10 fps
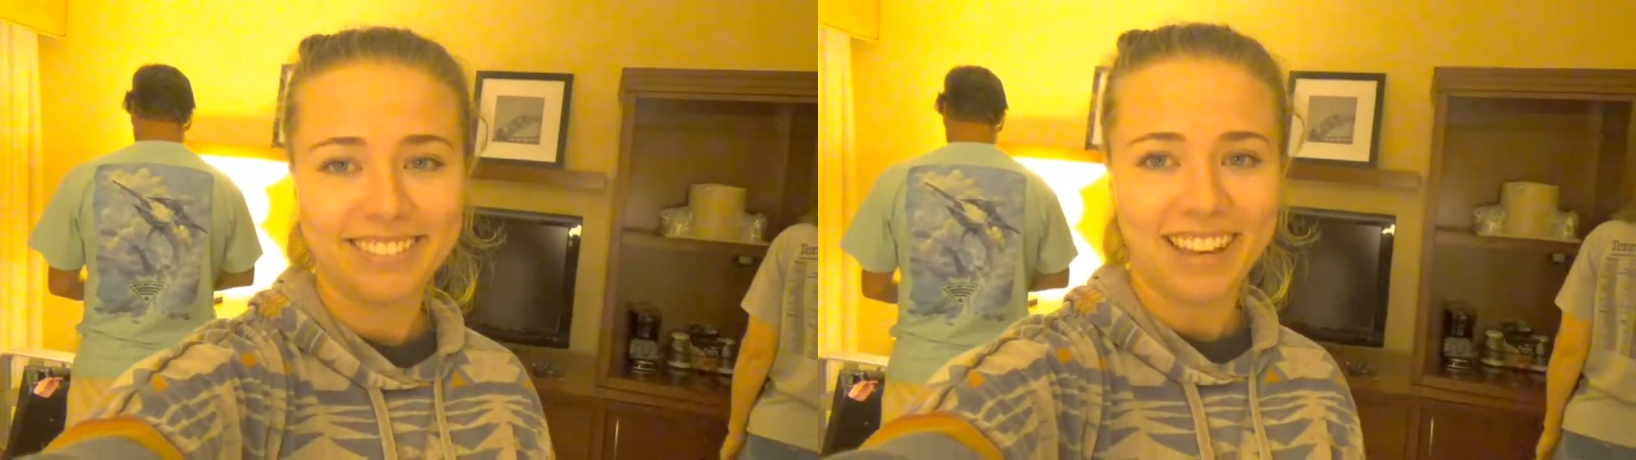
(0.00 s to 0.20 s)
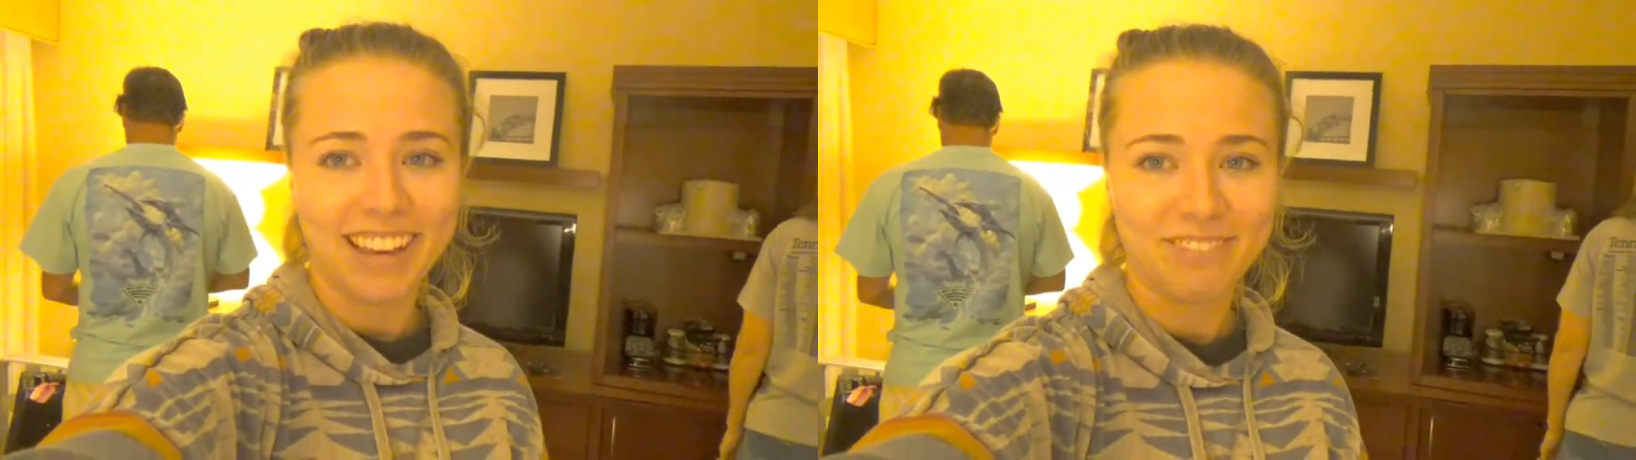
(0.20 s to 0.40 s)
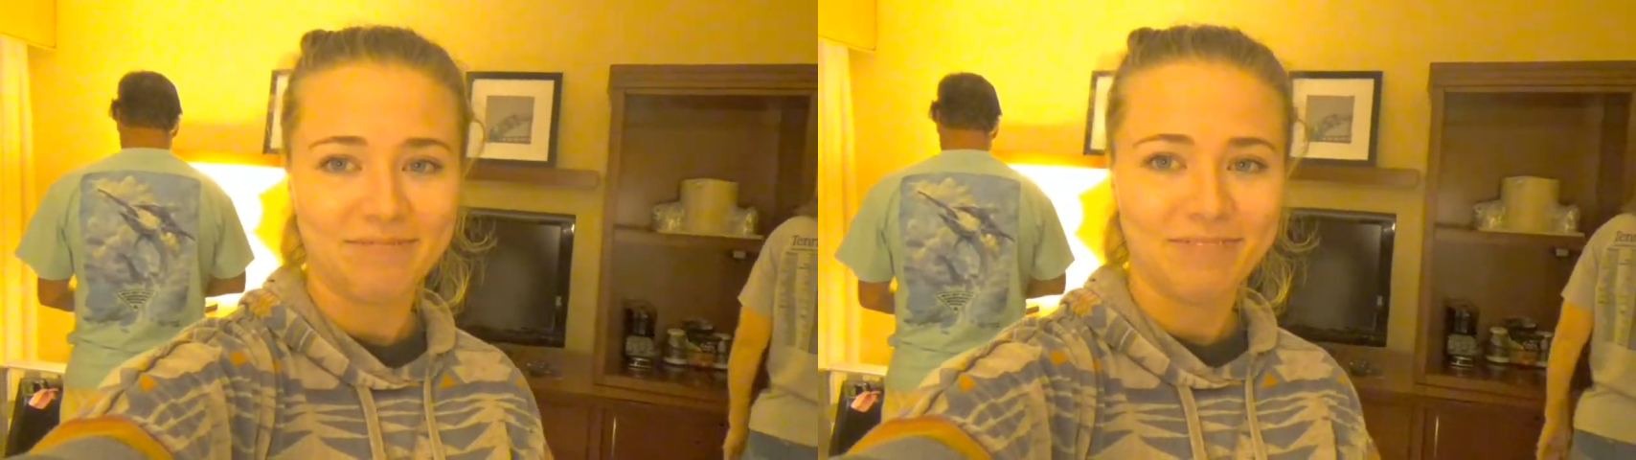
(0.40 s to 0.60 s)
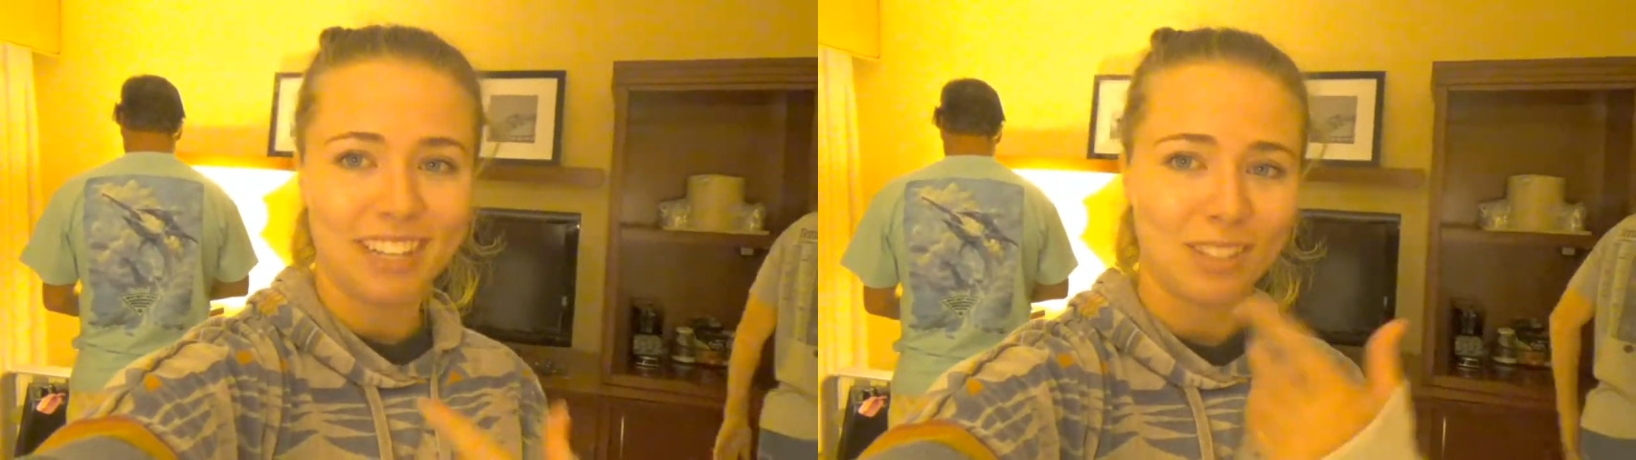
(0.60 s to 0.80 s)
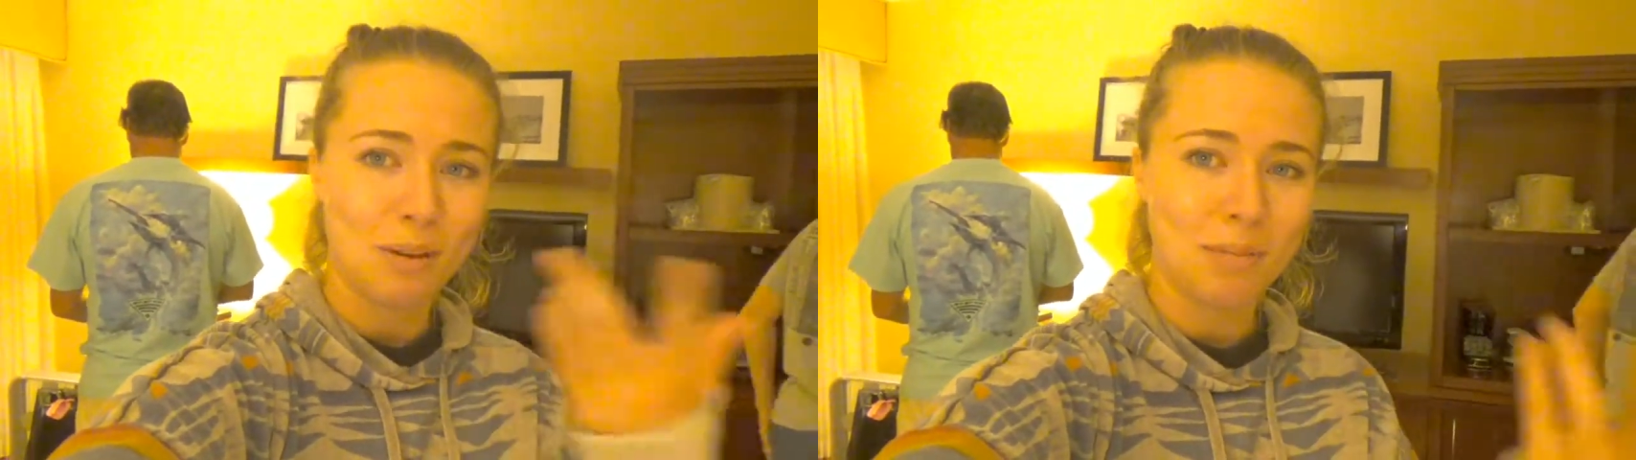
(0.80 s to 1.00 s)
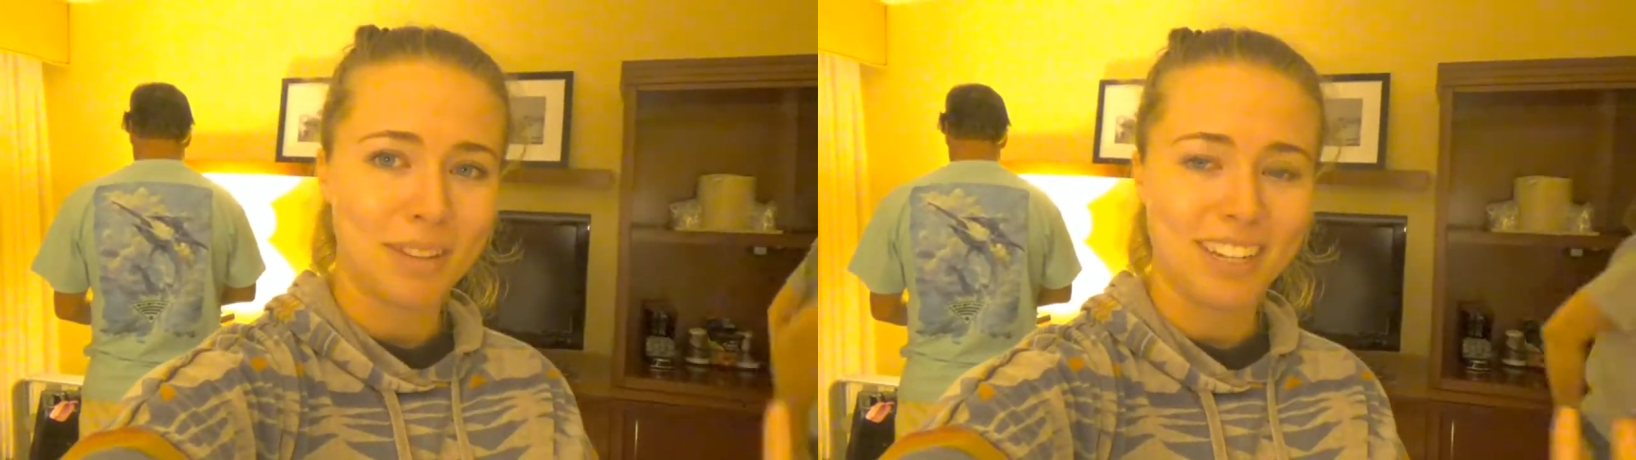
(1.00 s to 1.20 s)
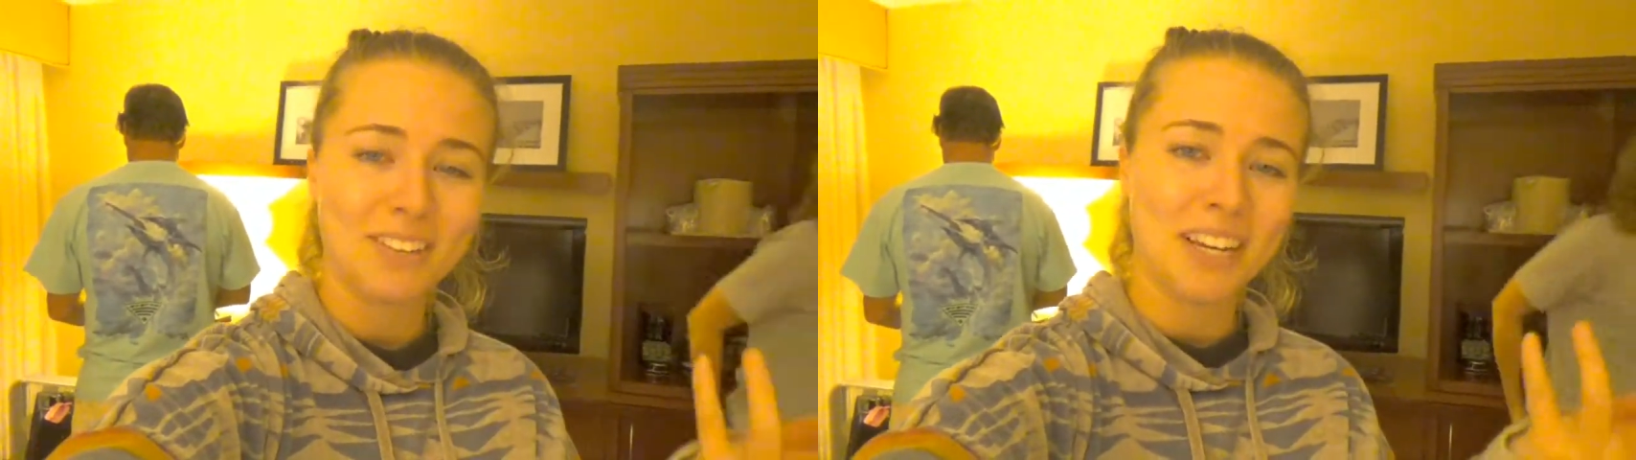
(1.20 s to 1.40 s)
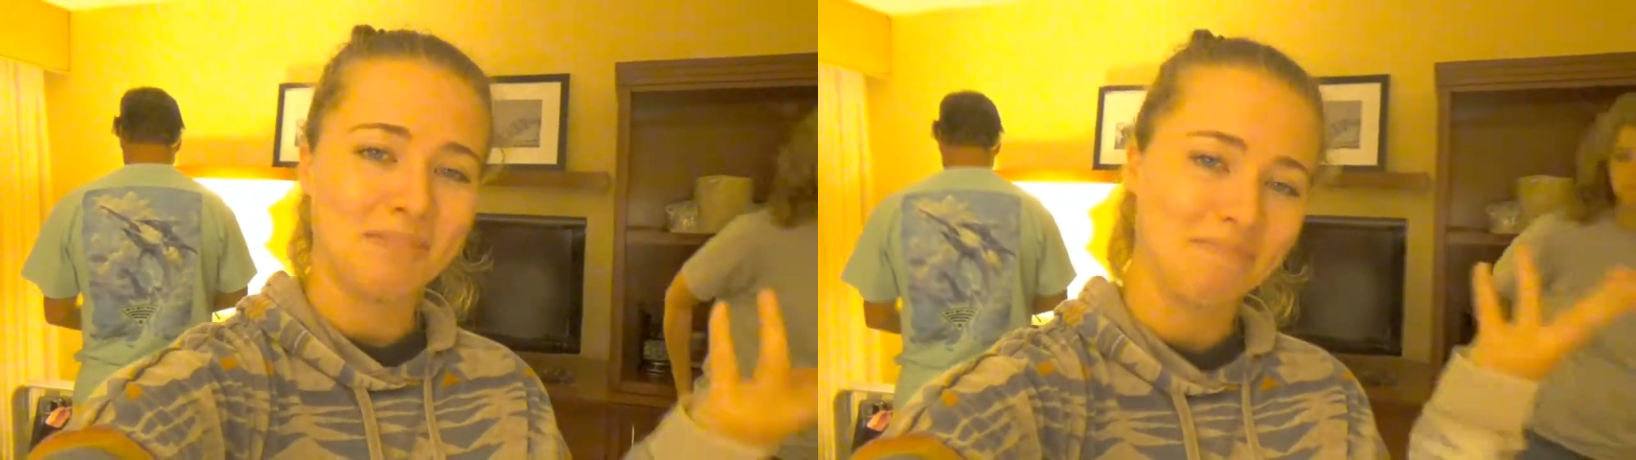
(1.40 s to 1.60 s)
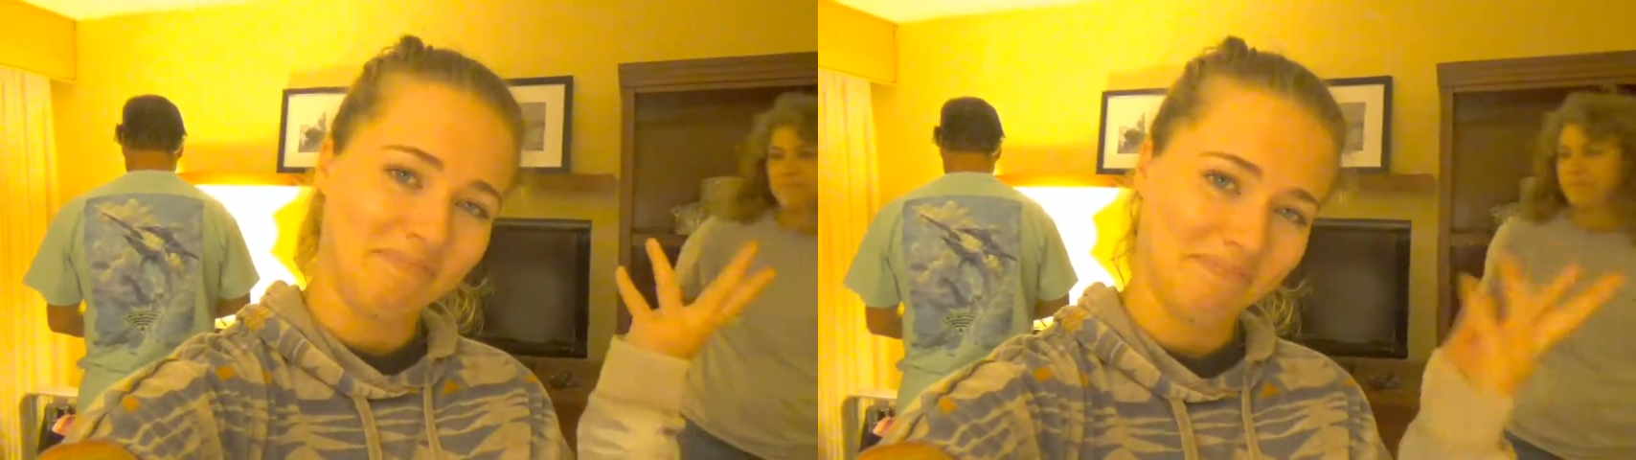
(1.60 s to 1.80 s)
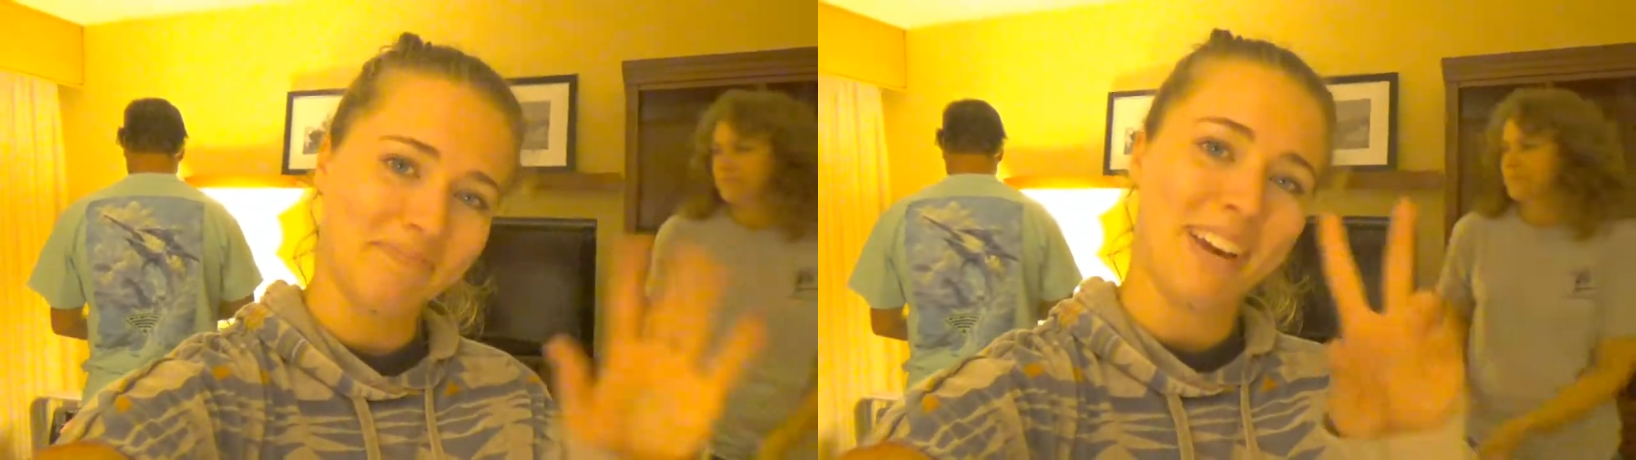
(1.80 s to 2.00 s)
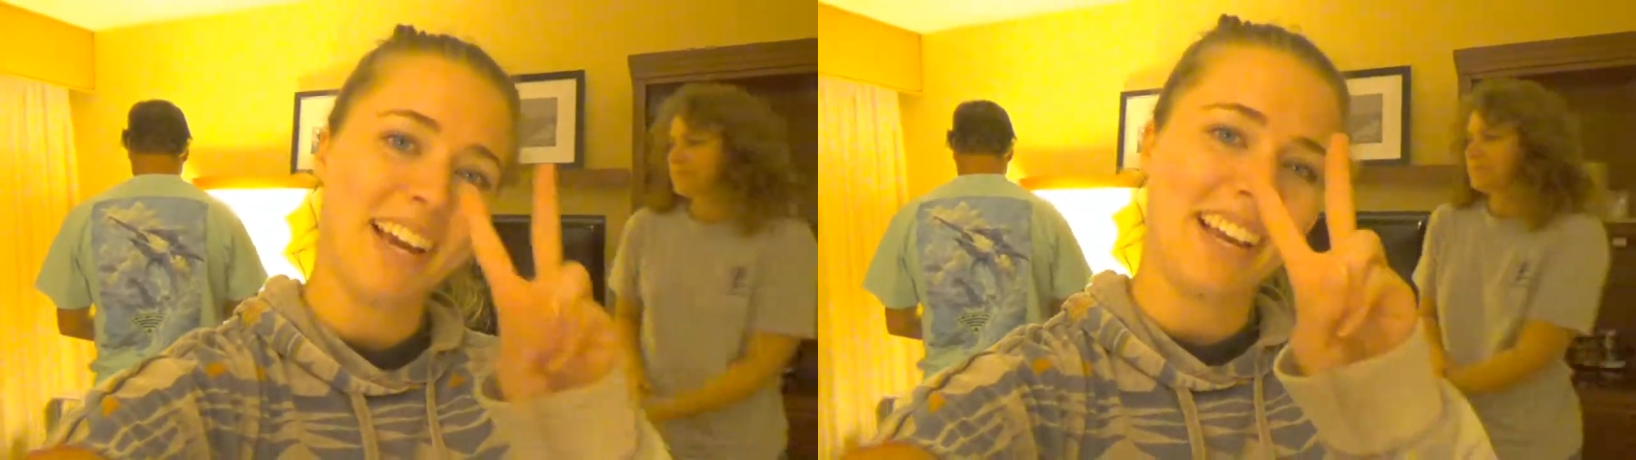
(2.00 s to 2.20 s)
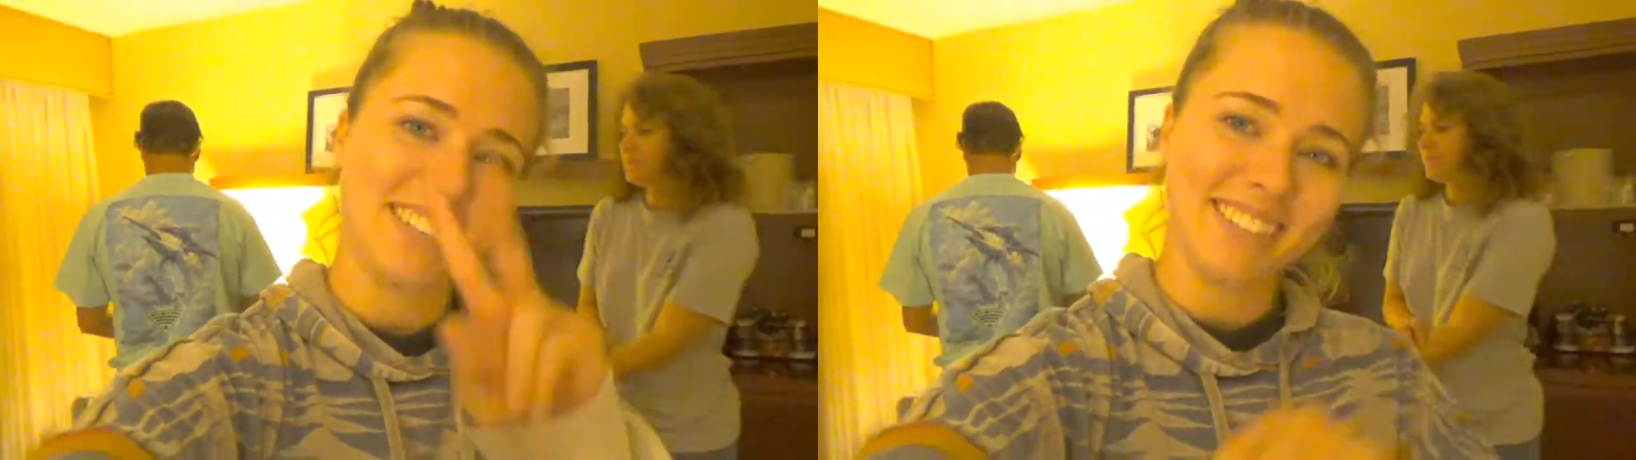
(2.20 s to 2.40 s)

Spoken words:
Okay, that's my brother. Anyway, bye guys.